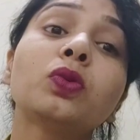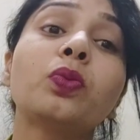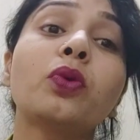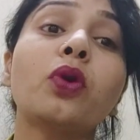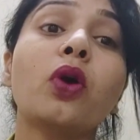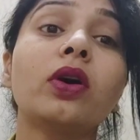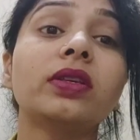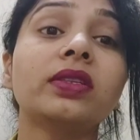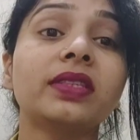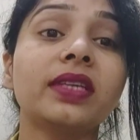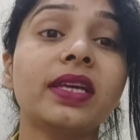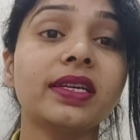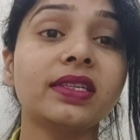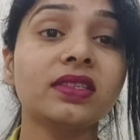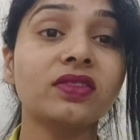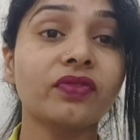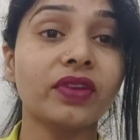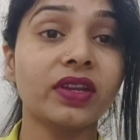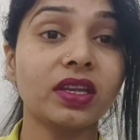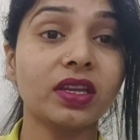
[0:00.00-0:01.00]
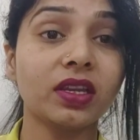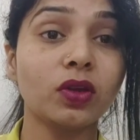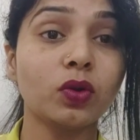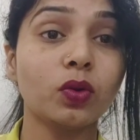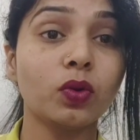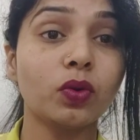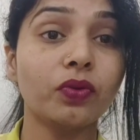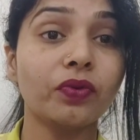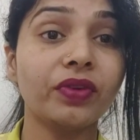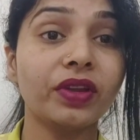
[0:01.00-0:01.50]
process
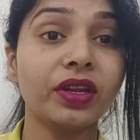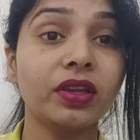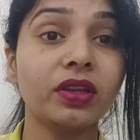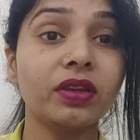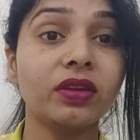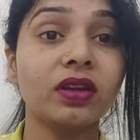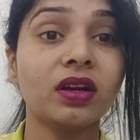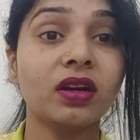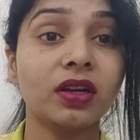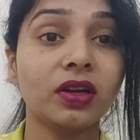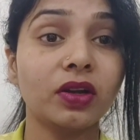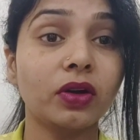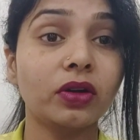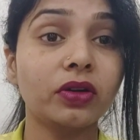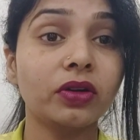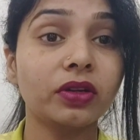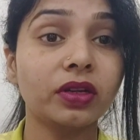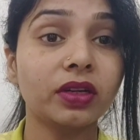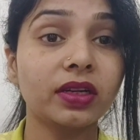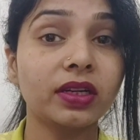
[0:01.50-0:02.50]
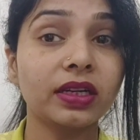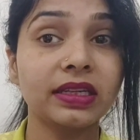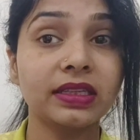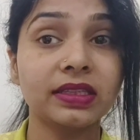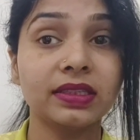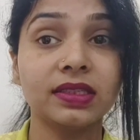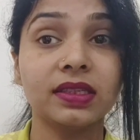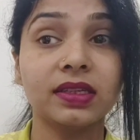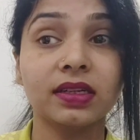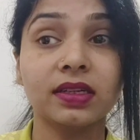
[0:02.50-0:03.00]
when a doctor
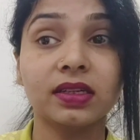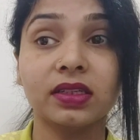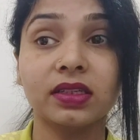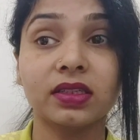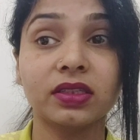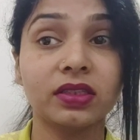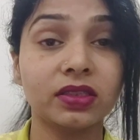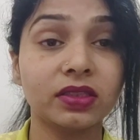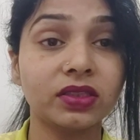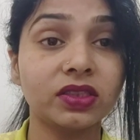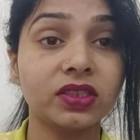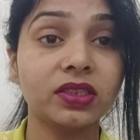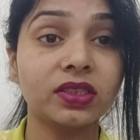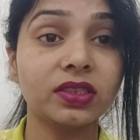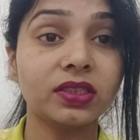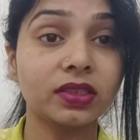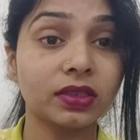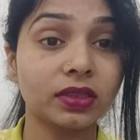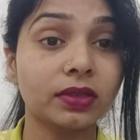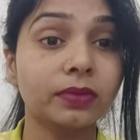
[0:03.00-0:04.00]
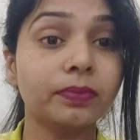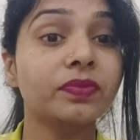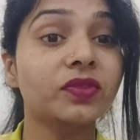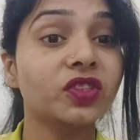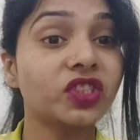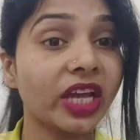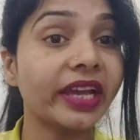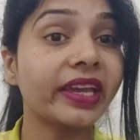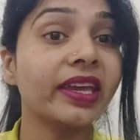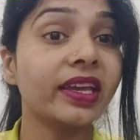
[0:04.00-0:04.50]
is just
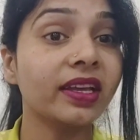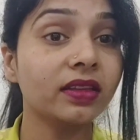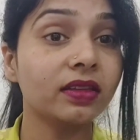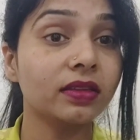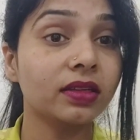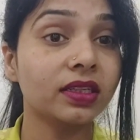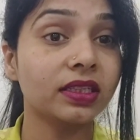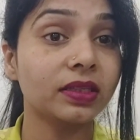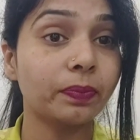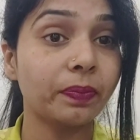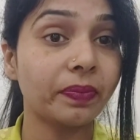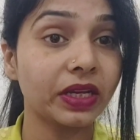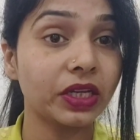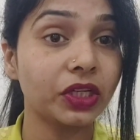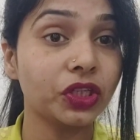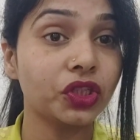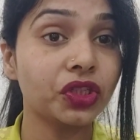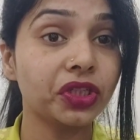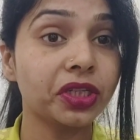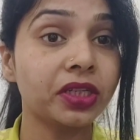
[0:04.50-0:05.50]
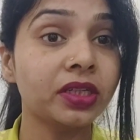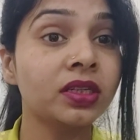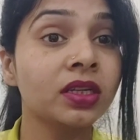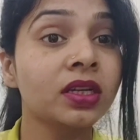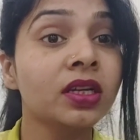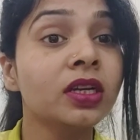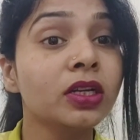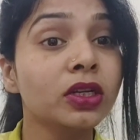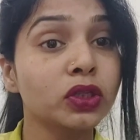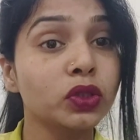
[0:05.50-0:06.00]
checking the patient.
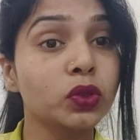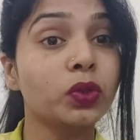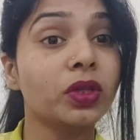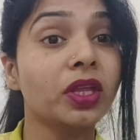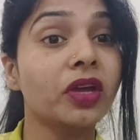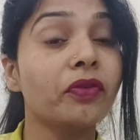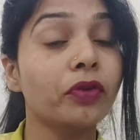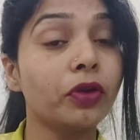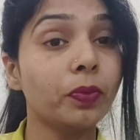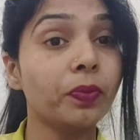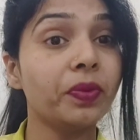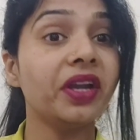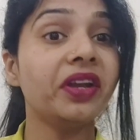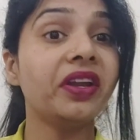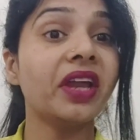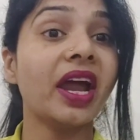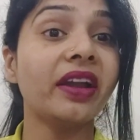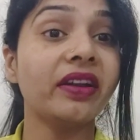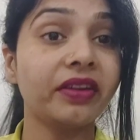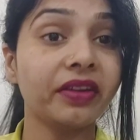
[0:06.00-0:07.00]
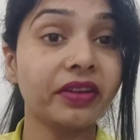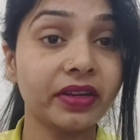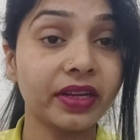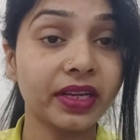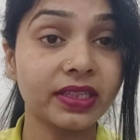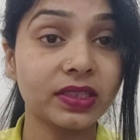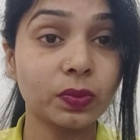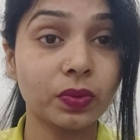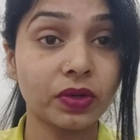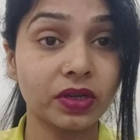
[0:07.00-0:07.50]
So there would be a
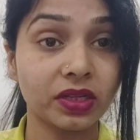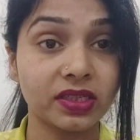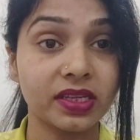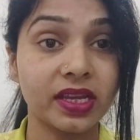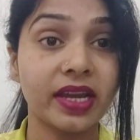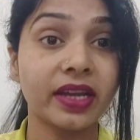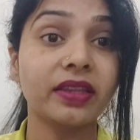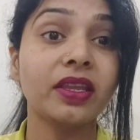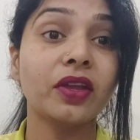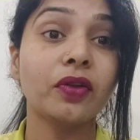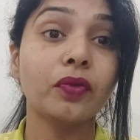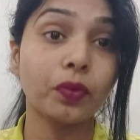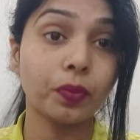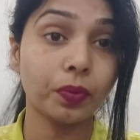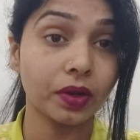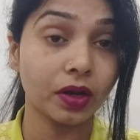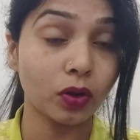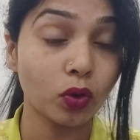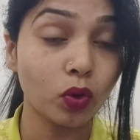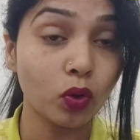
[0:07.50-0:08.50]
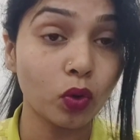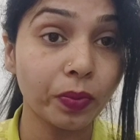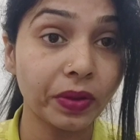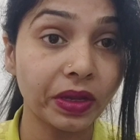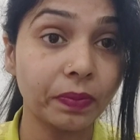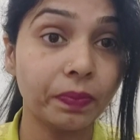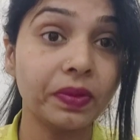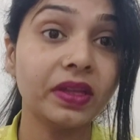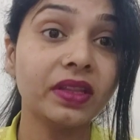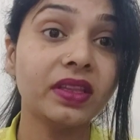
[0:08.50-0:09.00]
tenderness present, there would be a low
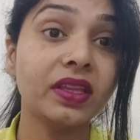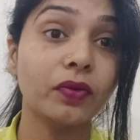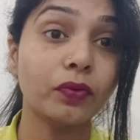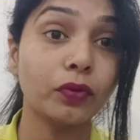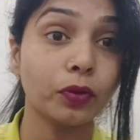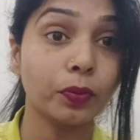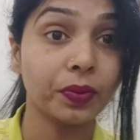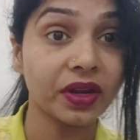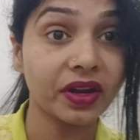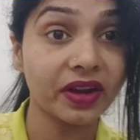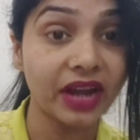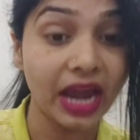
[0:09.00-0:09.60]
BP, there would be a